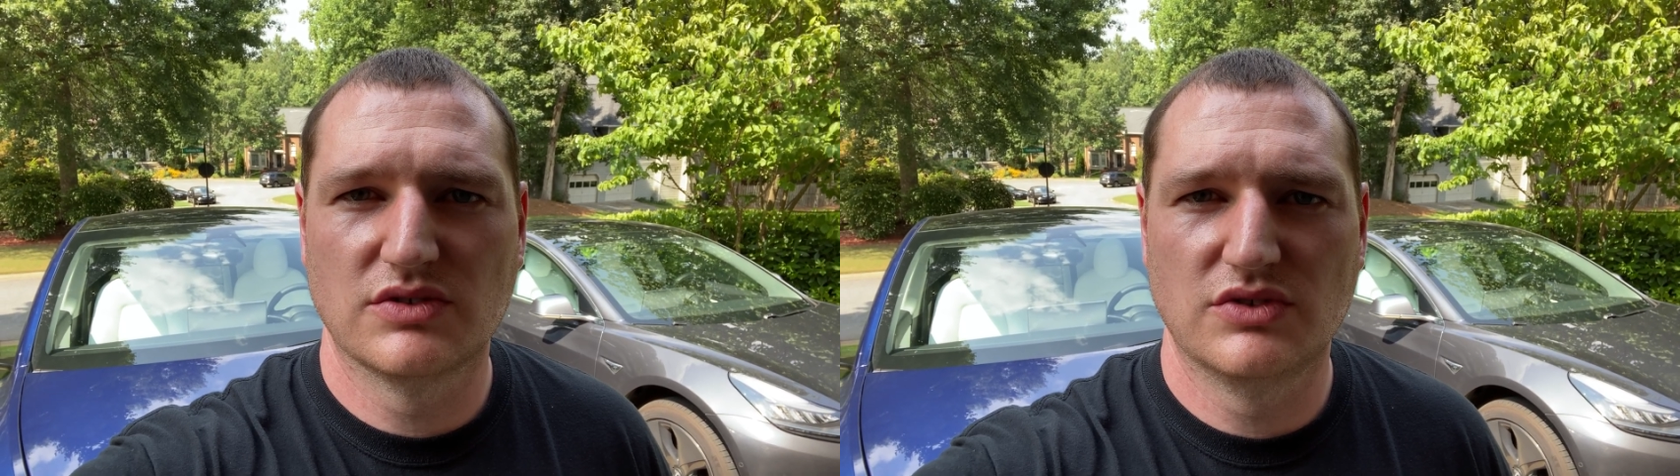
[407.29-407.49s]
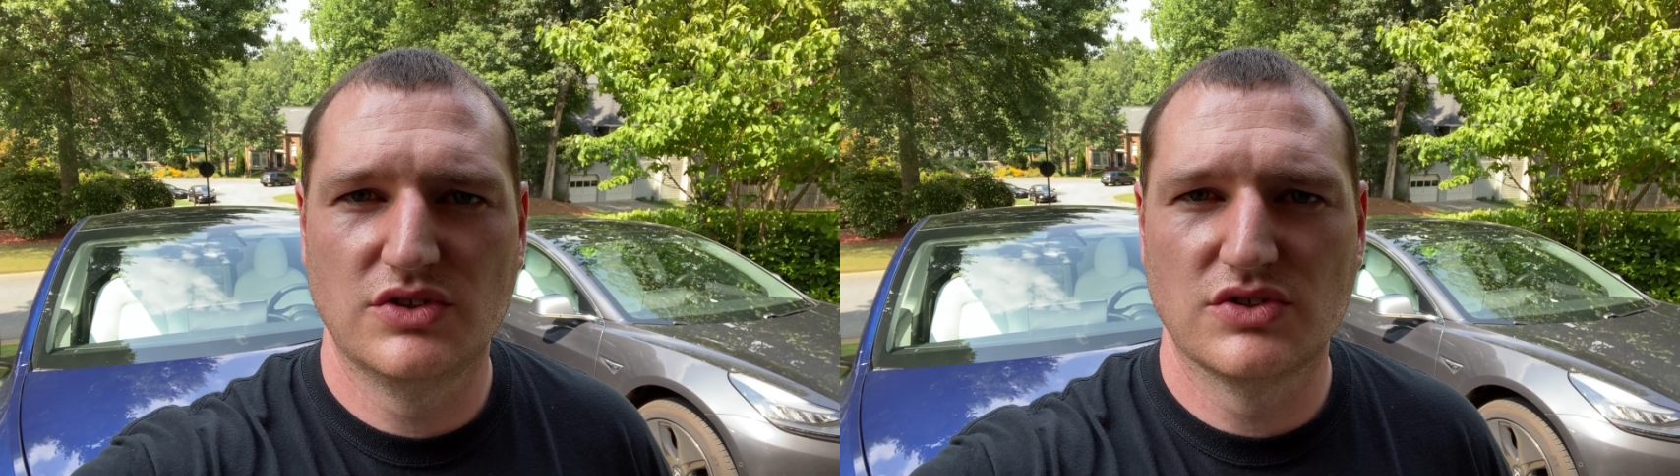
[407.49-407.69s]

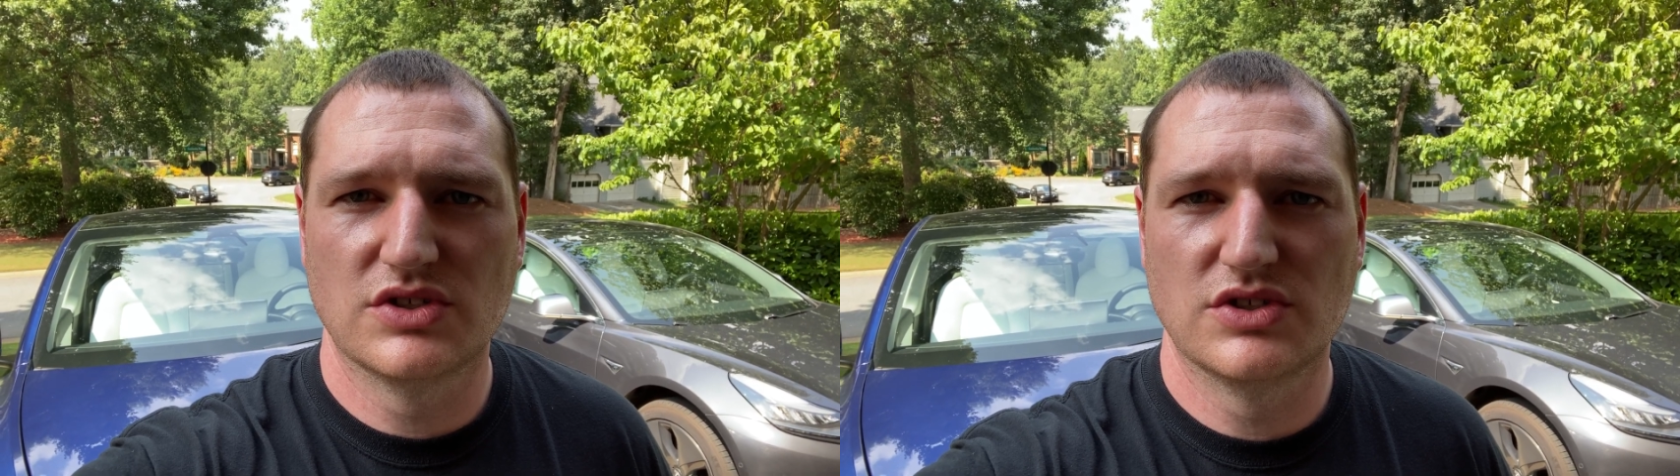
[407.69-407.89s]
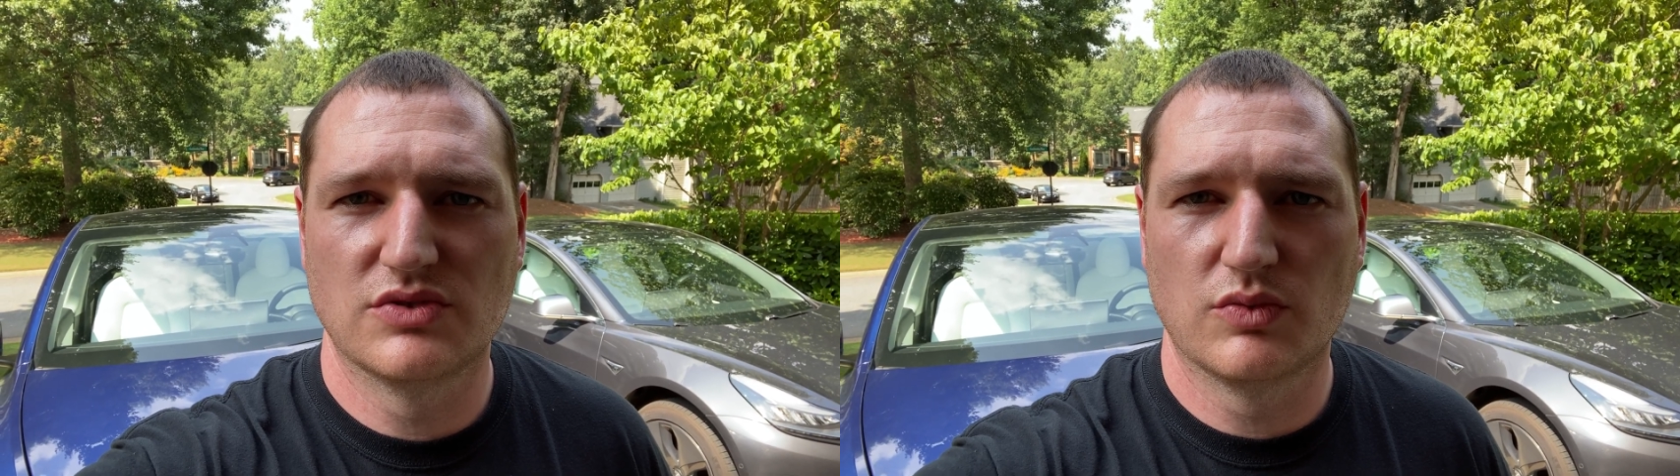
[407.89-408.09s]

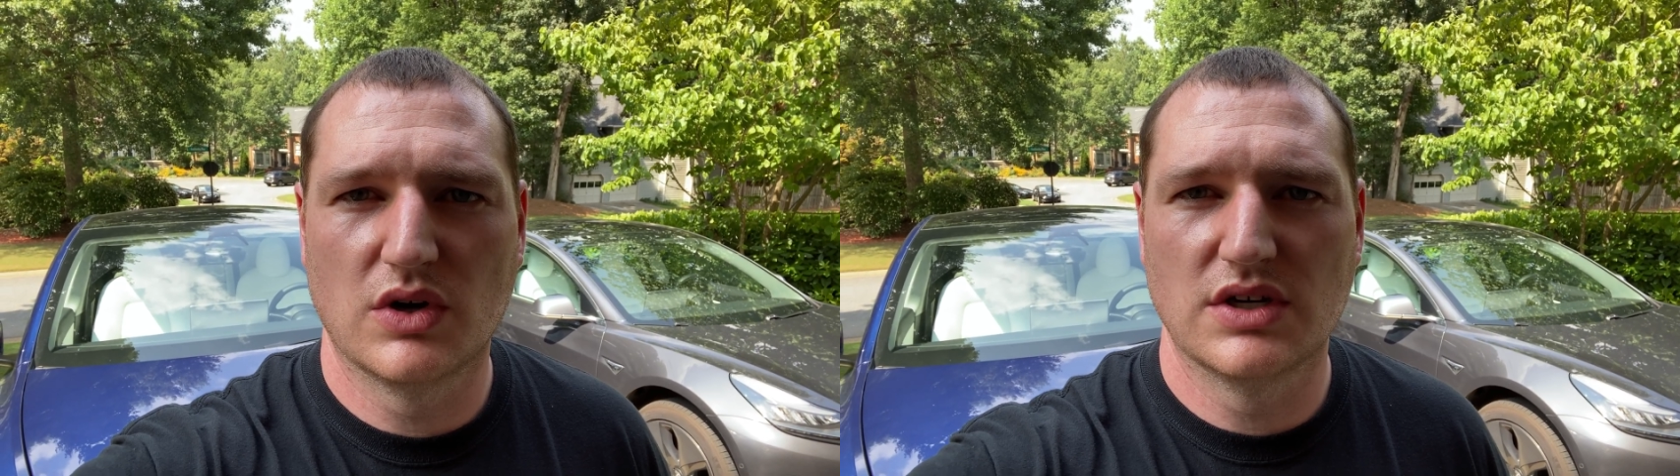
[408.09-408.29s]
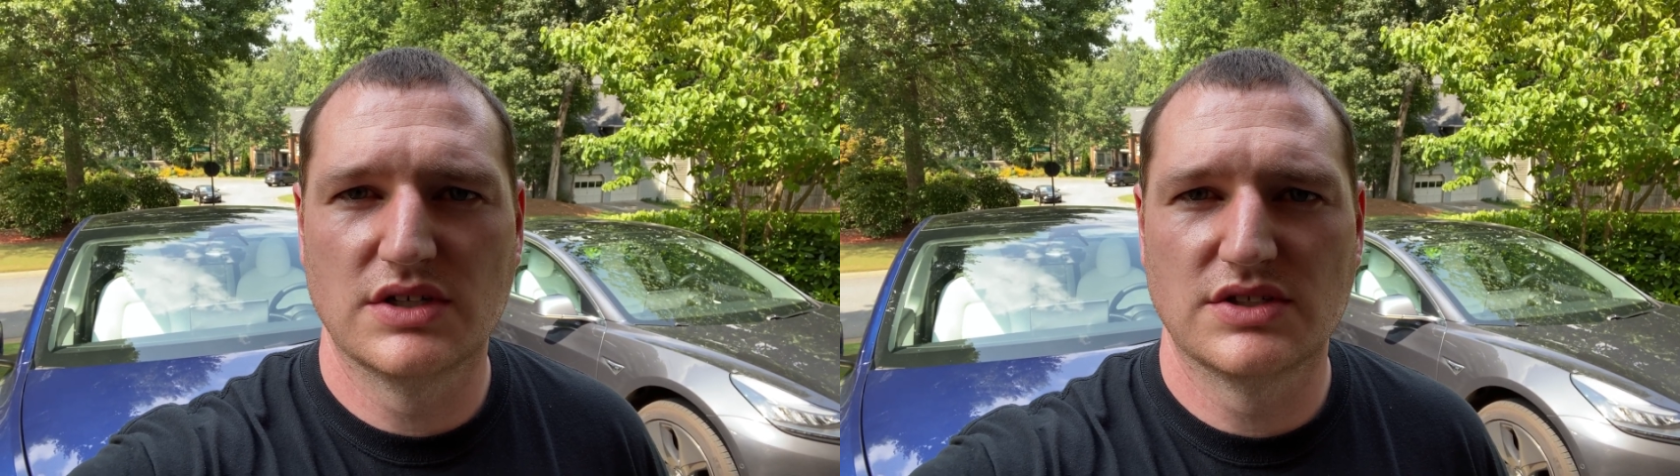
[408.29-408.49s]
usage
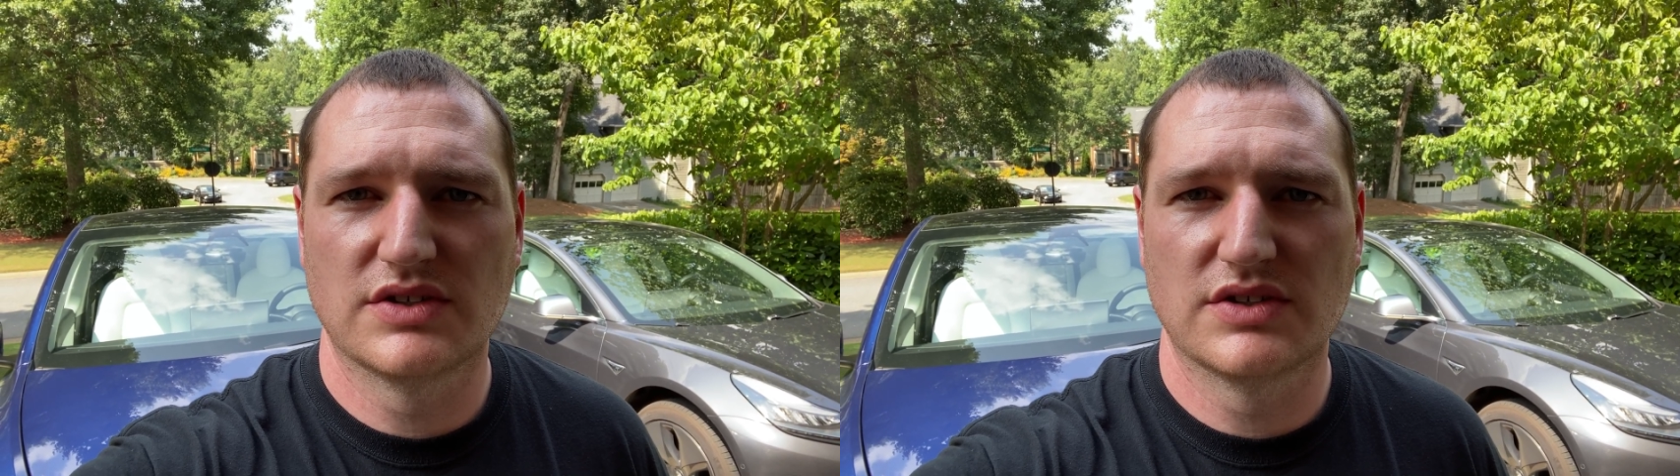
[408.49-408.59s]
was